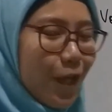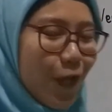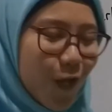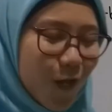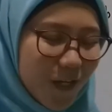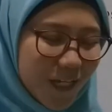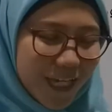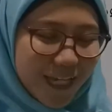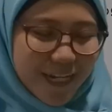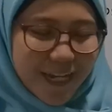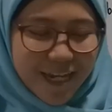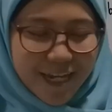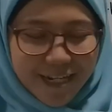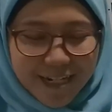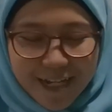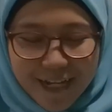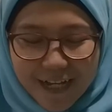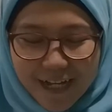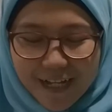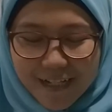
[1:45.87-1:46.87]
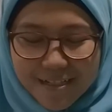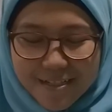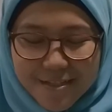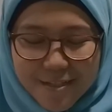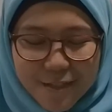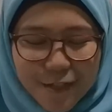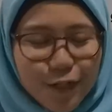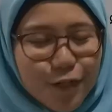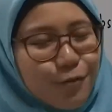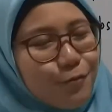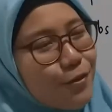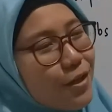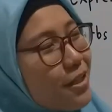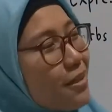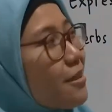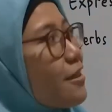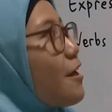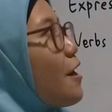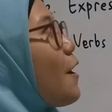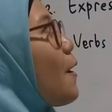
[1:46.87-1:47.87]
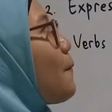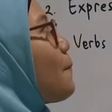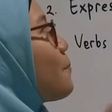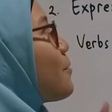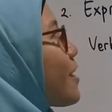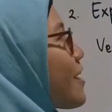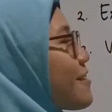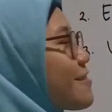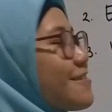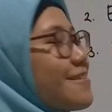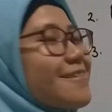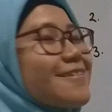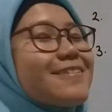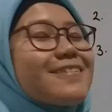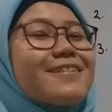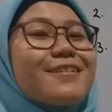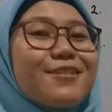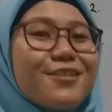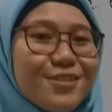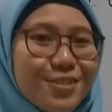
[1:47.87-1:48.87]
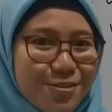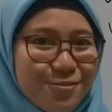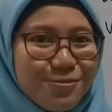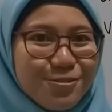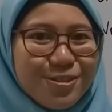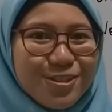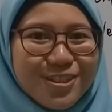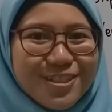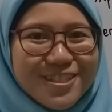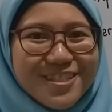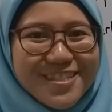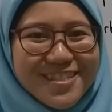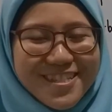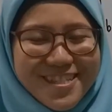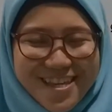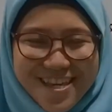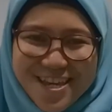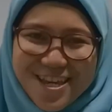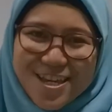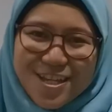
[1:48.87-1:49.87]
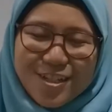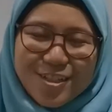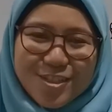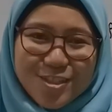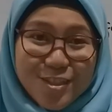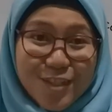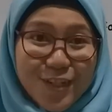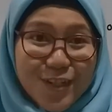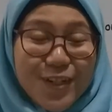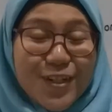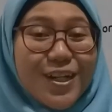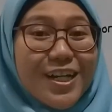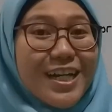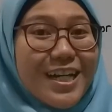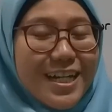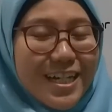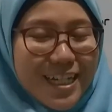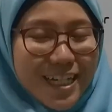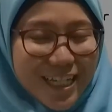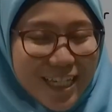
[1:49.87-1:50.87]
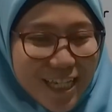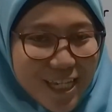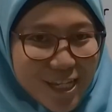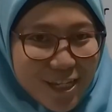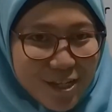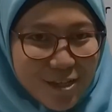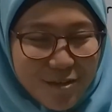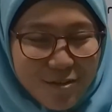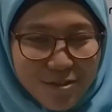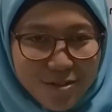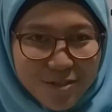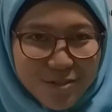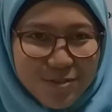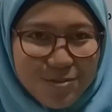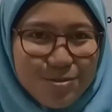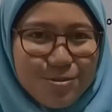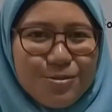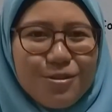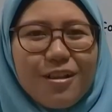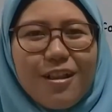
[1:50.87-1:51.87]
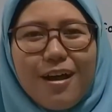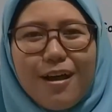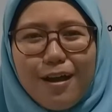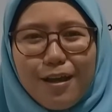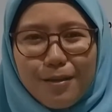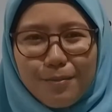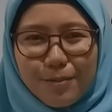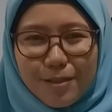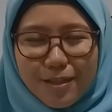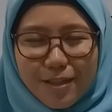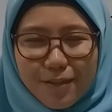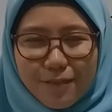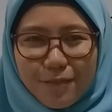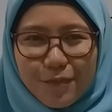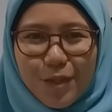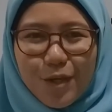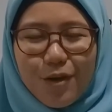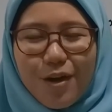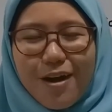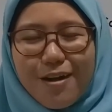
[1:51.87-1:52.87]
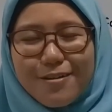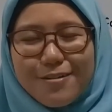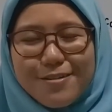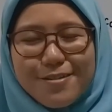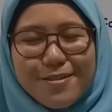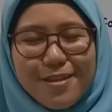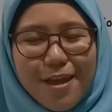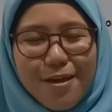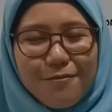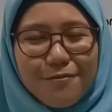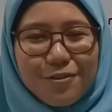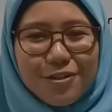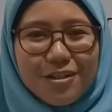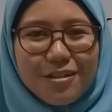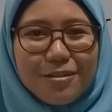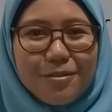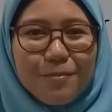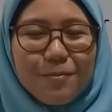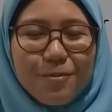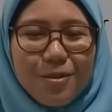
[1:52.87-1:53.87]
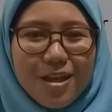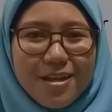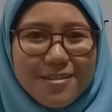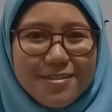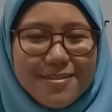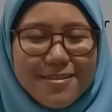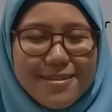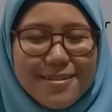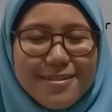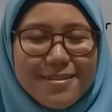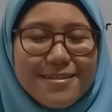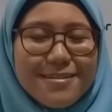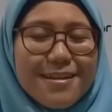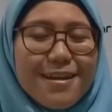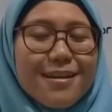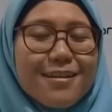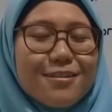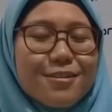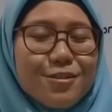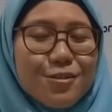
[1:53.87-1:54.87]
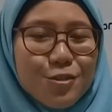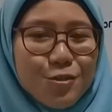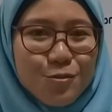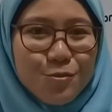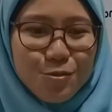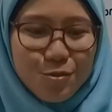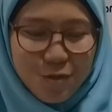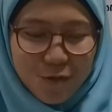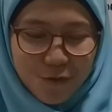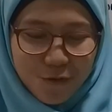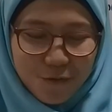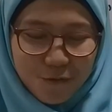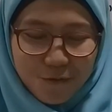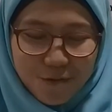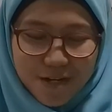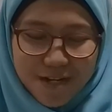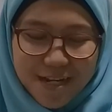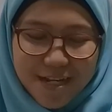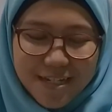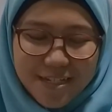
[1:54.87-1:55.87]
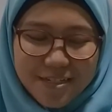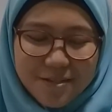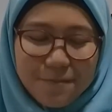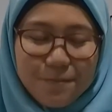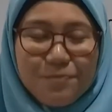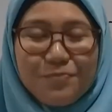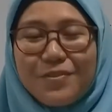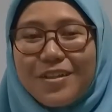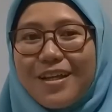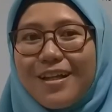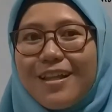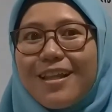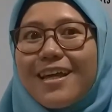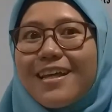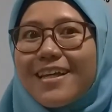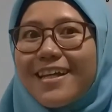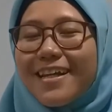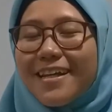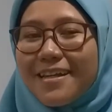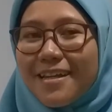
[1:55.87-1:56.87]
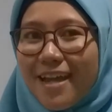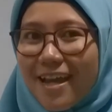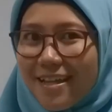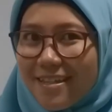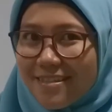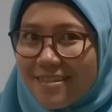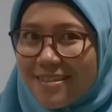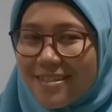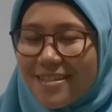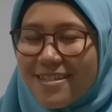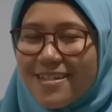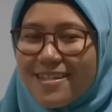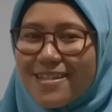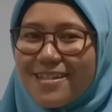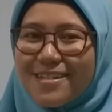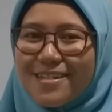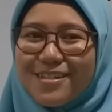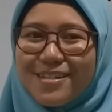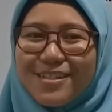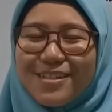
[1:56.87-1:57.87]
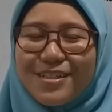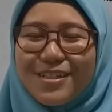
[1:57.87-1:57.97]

Okay, Diana, I'll start with places in schools. So, in your school, I believe there are several places that you know, right? Like canteen.